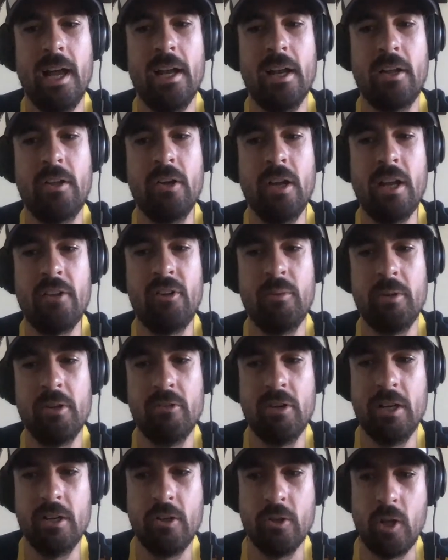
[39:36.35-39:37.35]
And it could actually
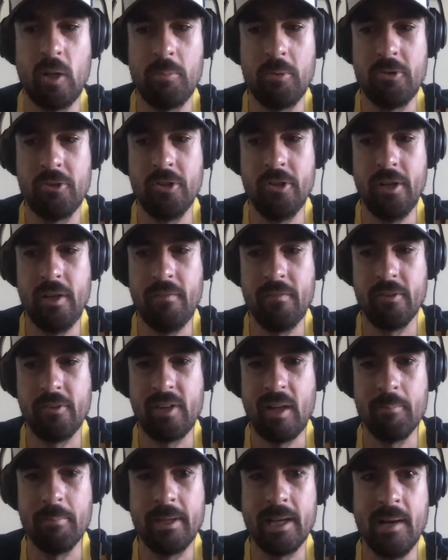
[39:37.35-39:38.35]
be a really good opportunity
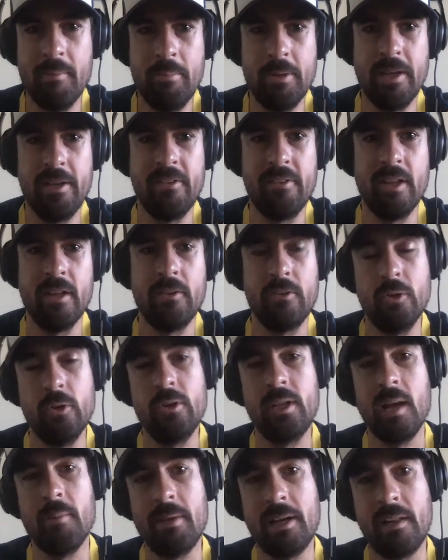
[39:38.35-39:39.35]
for some companies that
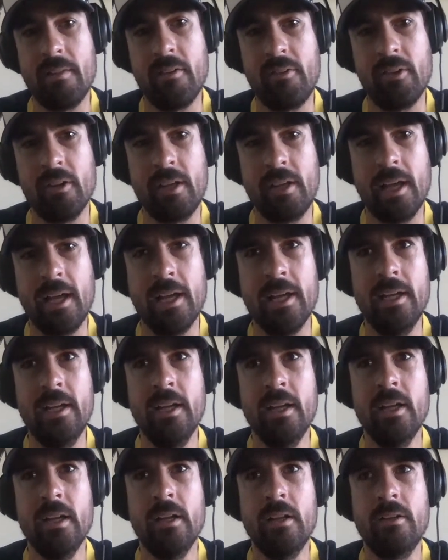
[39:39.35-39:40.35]
do come out of this
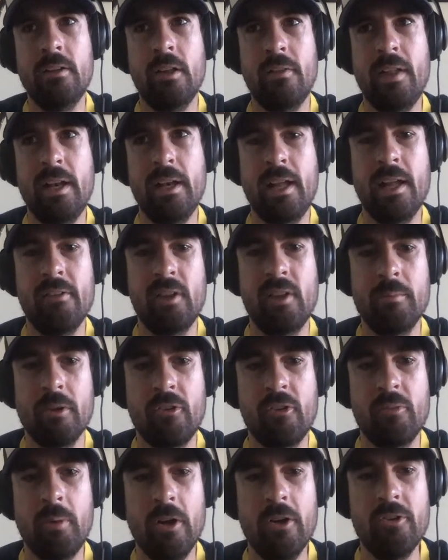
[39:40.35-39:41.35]
okay to then get
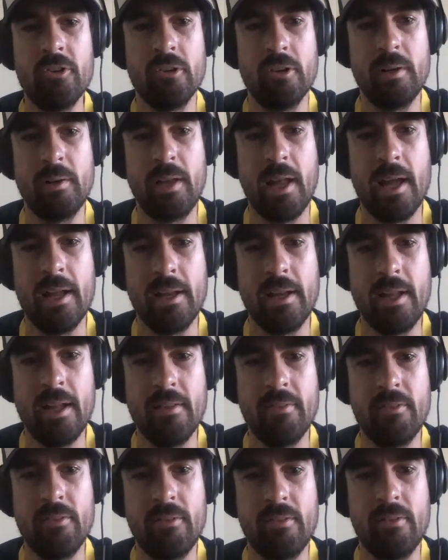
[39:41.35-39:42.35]
some exposure and, and
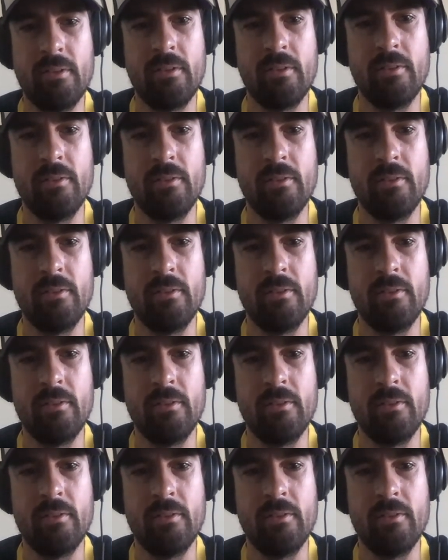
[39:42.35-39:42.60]
get